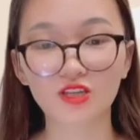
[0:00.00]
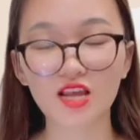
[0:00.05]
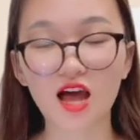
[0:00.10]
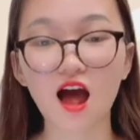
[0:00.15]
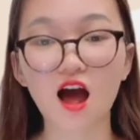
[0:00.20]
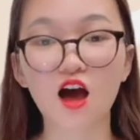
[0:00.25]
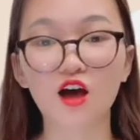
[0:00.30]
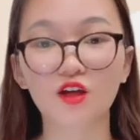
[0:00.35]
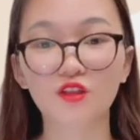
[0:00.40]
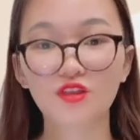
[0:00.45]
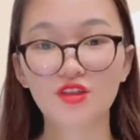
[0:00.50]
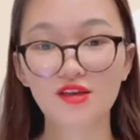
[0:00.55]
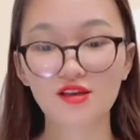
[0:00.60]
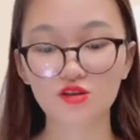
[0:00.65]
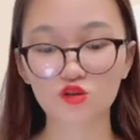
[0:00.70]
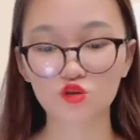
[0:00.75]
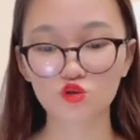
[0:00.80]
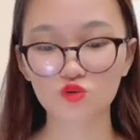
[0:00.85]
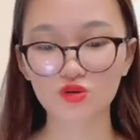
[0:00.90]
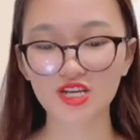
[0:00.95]
on the
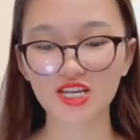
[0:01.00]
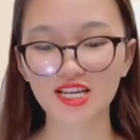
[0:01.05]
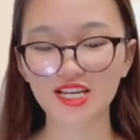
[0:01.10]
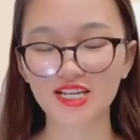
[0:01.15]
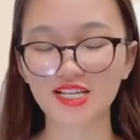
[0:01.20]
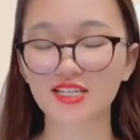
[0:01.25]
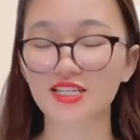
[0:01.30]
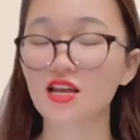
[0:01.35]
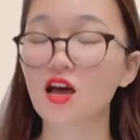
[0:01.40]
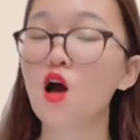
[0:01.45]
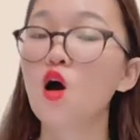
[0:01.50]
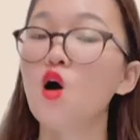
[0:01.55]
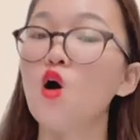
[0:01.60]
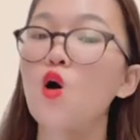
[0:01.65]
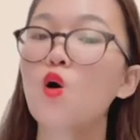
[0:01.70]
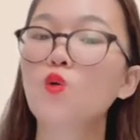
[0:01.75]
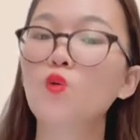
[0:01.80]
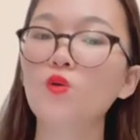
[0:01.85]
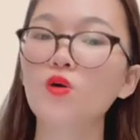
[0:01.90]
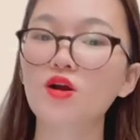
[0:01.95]
trees
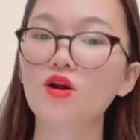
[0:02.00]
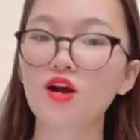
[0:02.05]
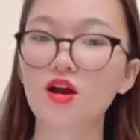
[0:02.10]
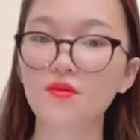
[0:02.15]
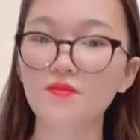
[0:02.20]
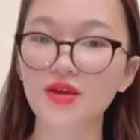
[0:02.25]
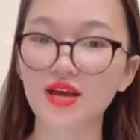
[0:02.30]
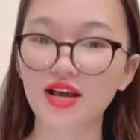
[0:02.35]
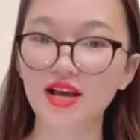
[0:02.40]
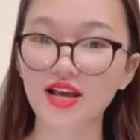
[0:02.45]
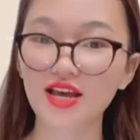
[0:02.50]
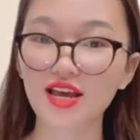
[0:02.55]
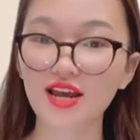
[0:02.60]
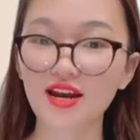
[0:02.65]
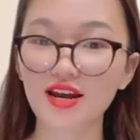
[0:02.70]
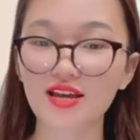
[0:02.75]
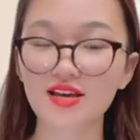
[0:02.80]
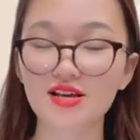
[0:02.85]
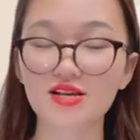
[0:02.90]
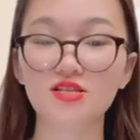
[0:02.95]
were
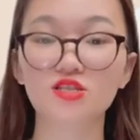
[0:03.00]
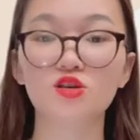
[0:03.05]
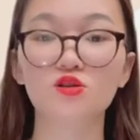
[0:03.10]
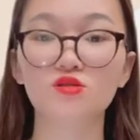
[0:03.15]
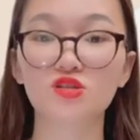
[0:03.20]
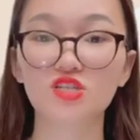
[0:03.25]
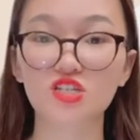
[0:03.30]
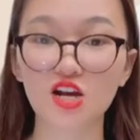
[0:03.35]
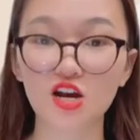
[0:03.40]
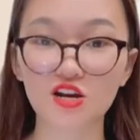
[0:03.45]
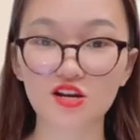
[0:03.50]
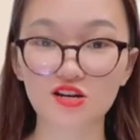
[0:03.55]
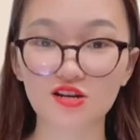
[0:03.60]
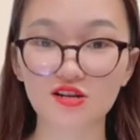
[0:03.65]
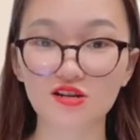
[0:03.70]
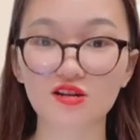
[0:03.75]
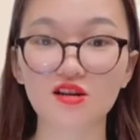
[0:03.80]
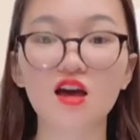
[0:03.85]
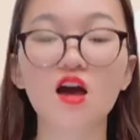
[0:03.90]
beginning to turn